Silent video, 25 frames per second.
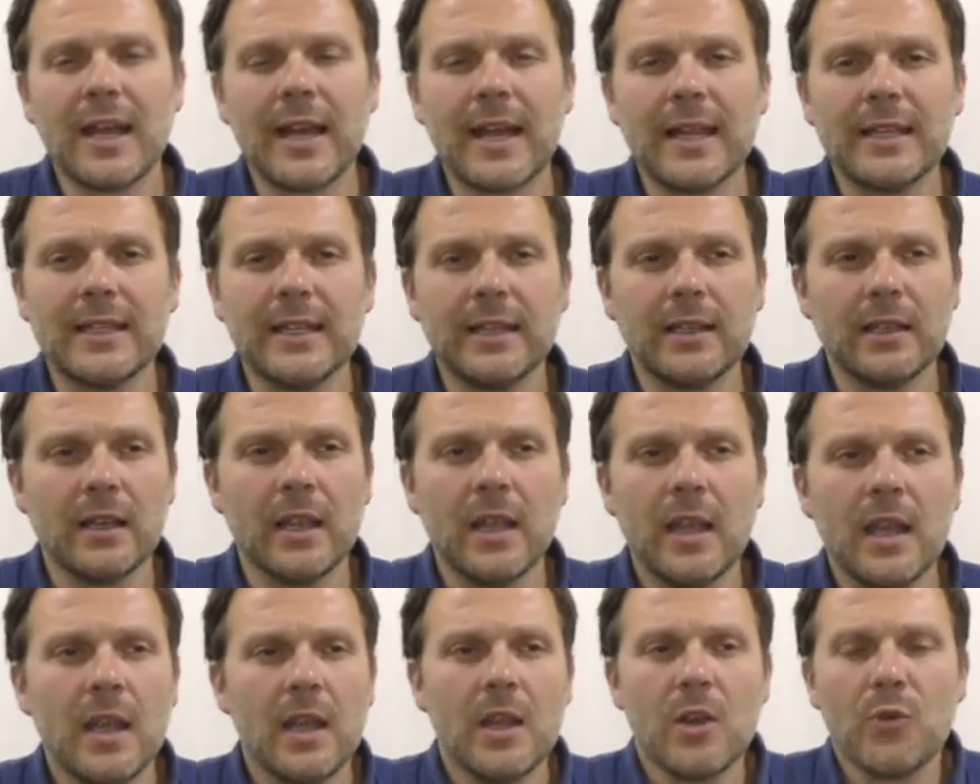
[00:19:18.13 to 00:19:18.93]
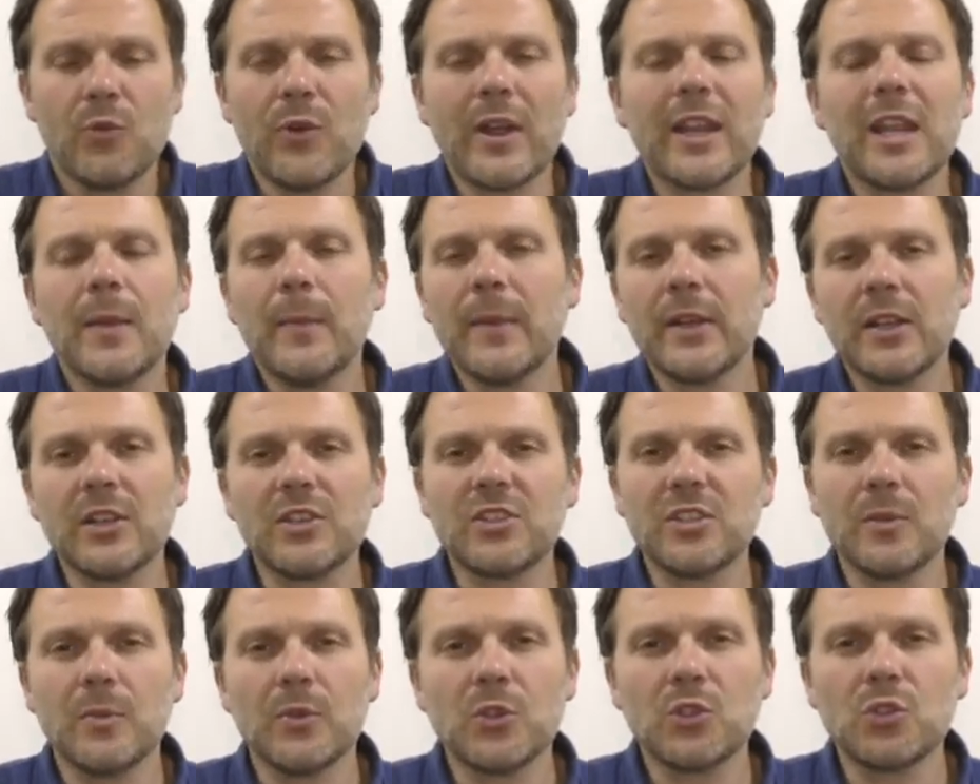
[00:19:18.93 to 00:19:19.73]
I didn't recommend a
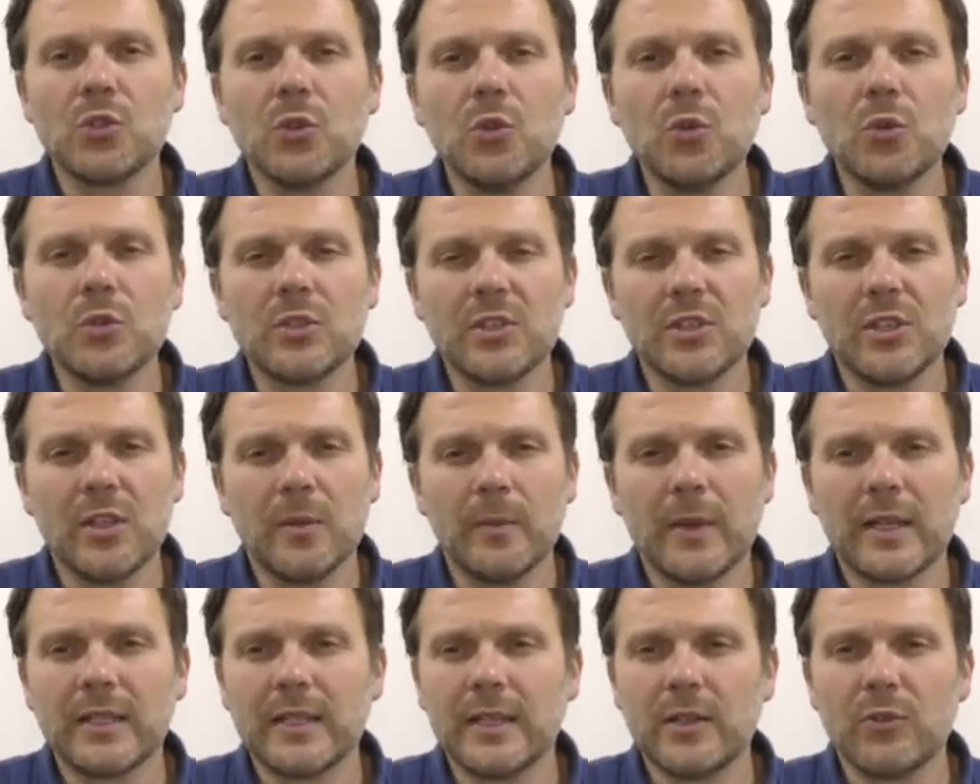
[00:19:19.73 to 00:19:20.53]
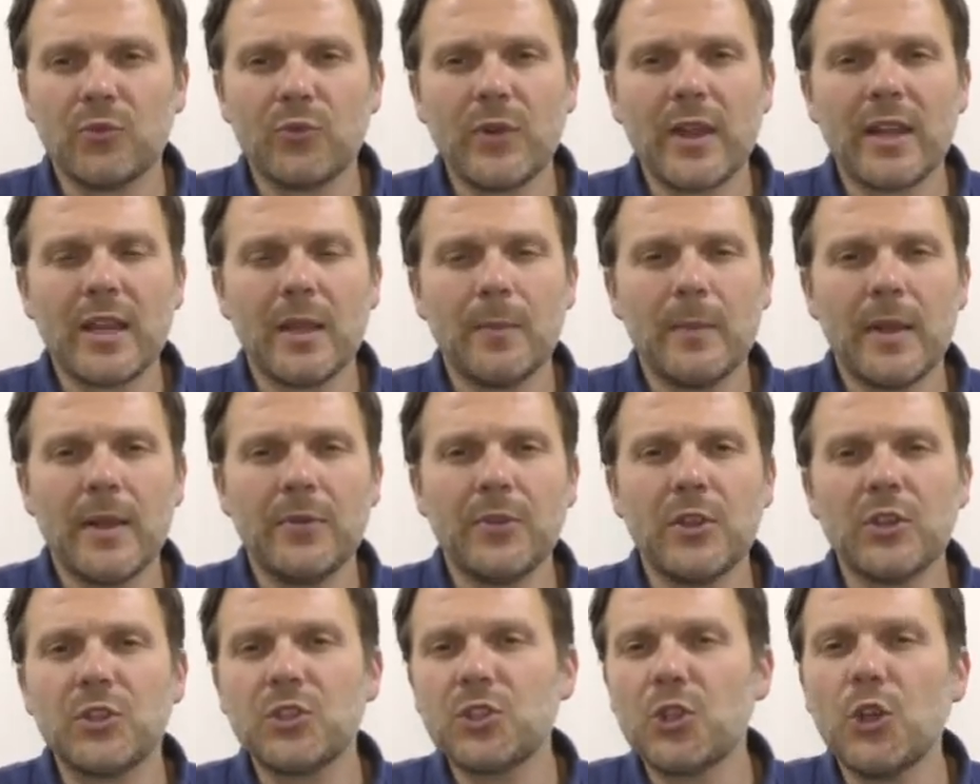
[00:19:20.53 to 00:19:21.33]
sum assured to them. I didn't recommend
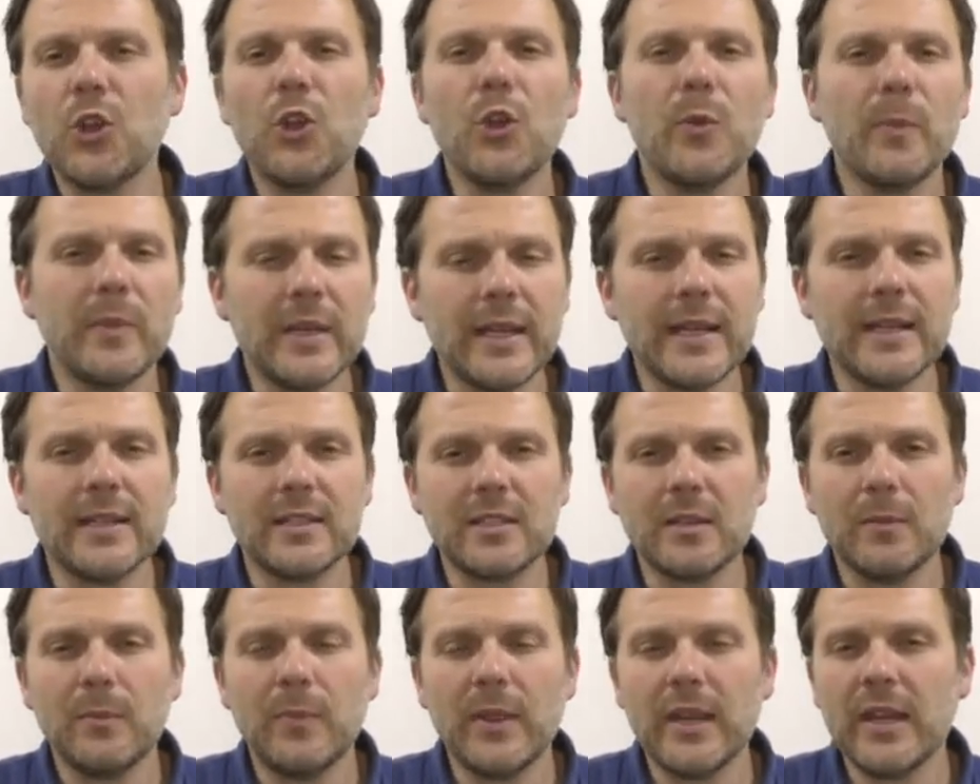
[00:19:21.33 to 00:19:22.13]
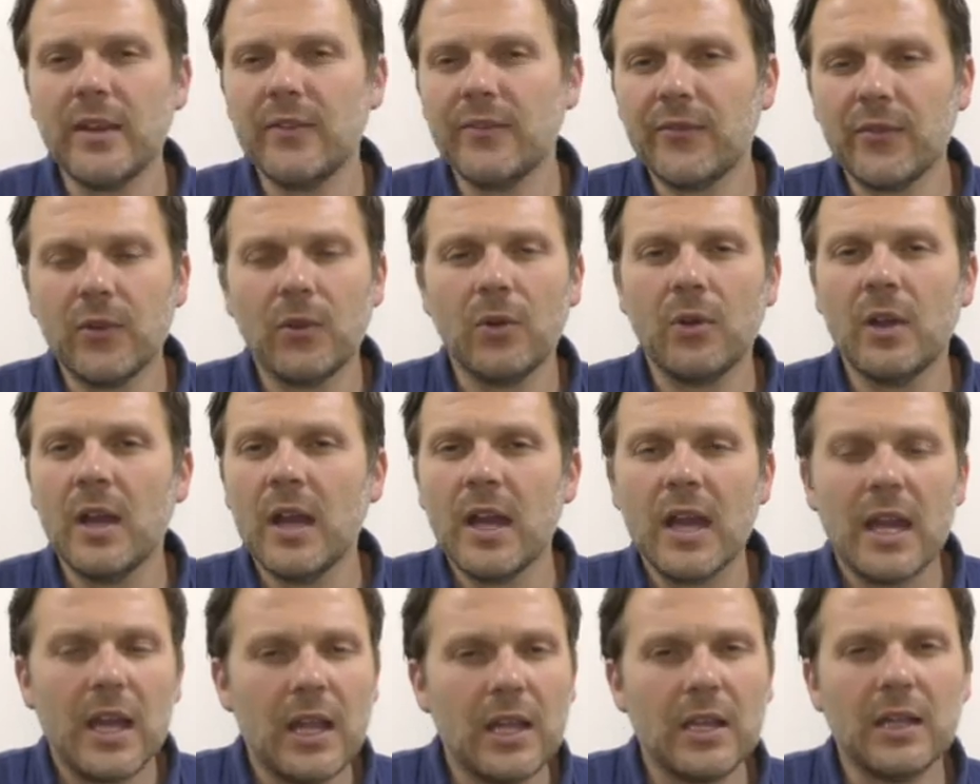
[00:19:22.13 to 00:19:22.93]
the term needs to be for
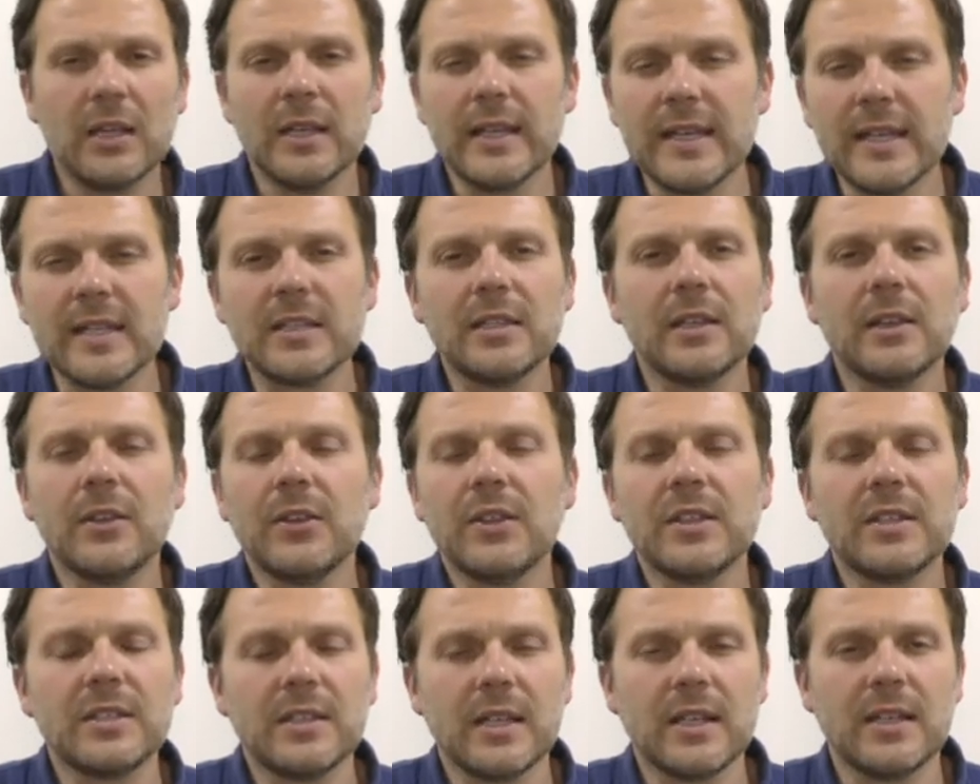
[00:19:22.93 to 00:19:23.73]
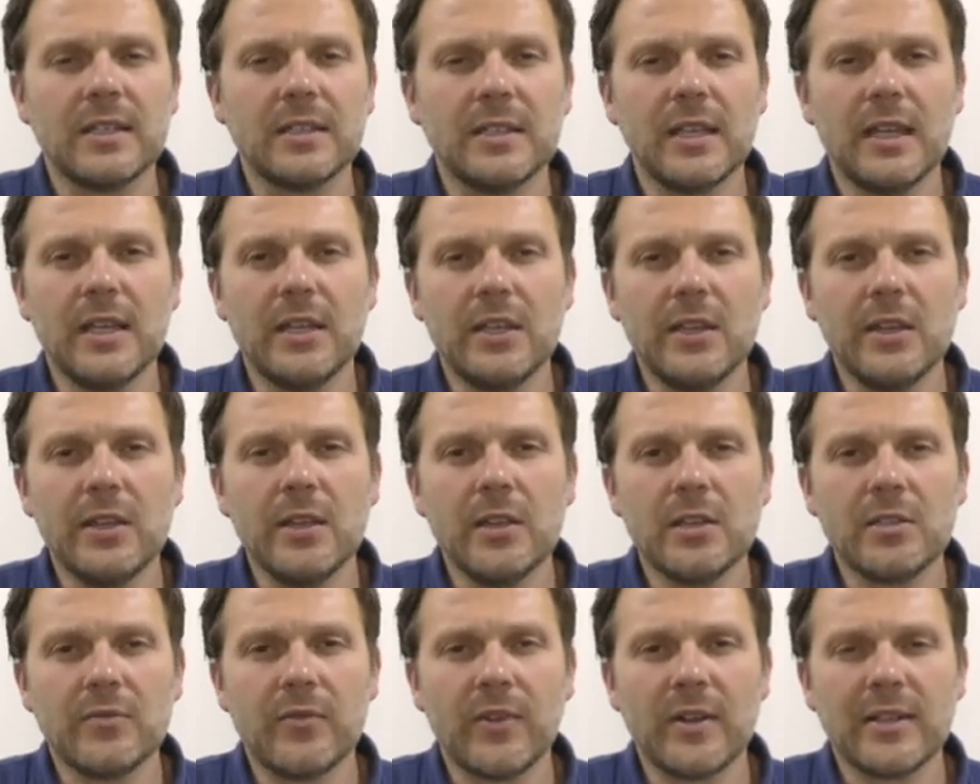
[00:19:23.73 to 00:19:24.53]
at least another 16
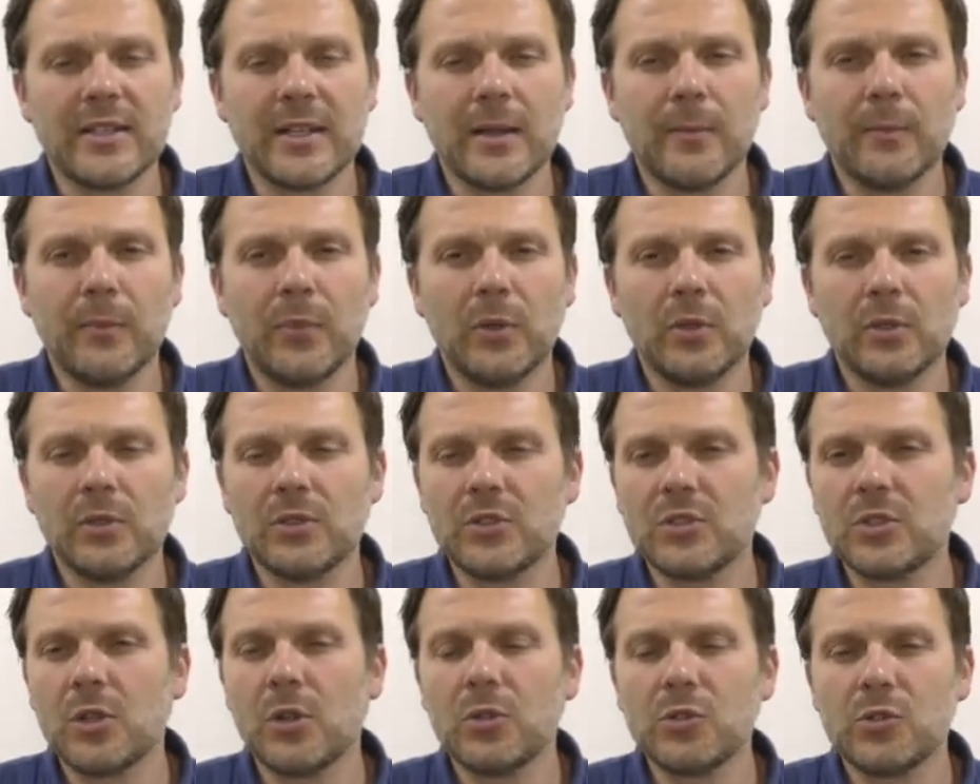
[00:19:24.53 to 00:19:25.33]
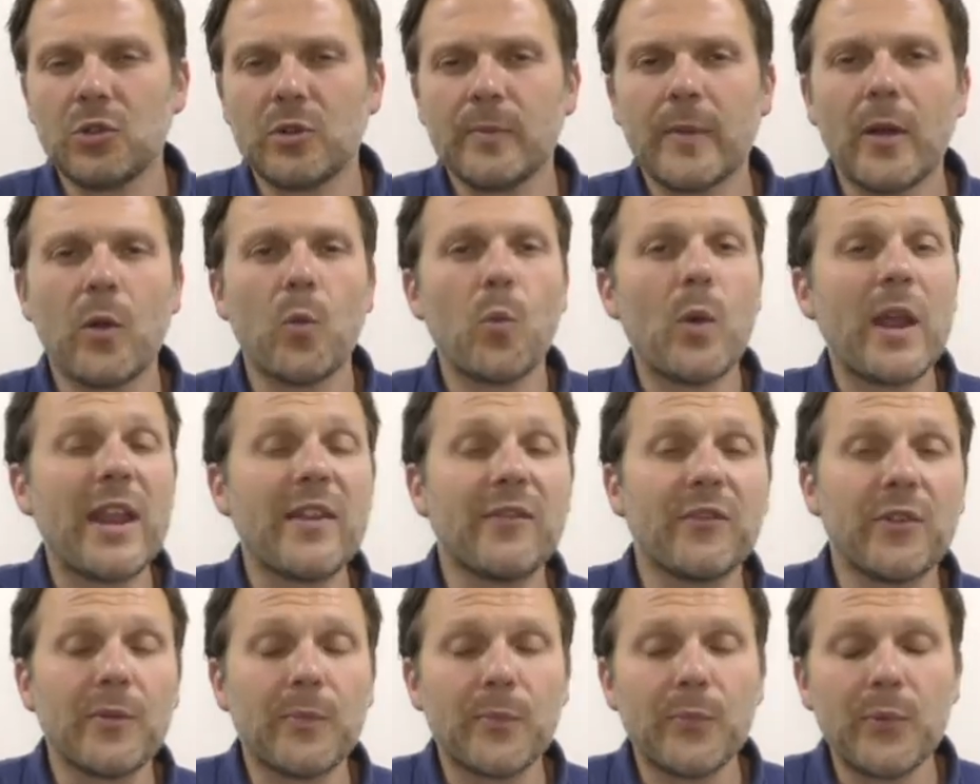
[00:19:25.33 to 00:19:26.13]
years, for example, and start talking about
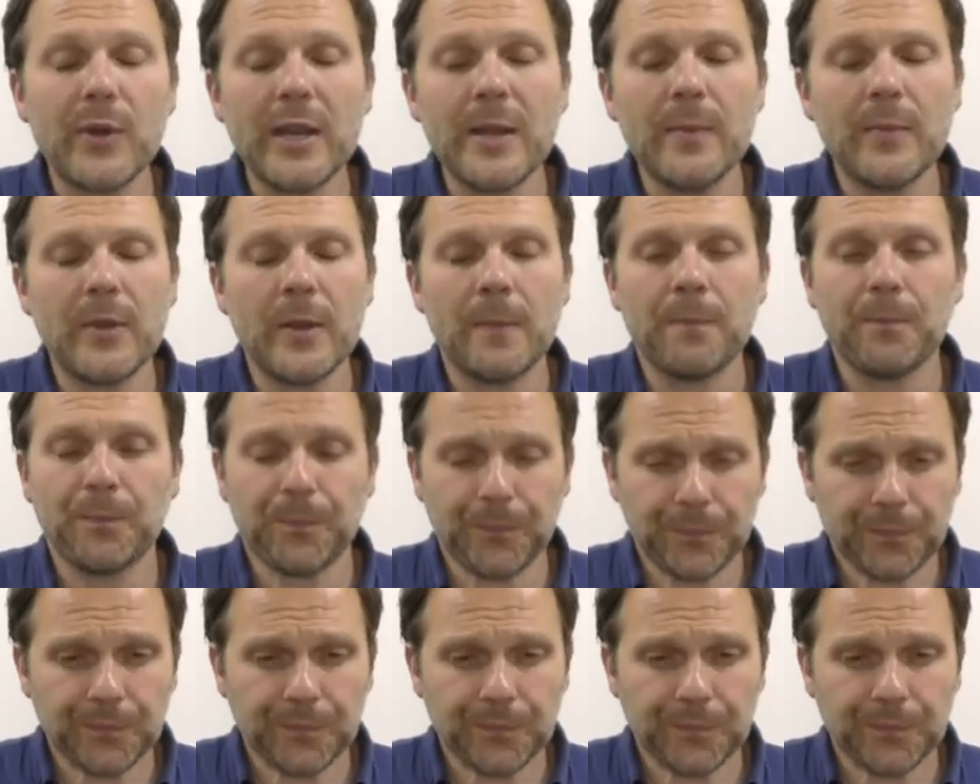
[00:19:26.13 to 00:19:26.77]
waiver of premium.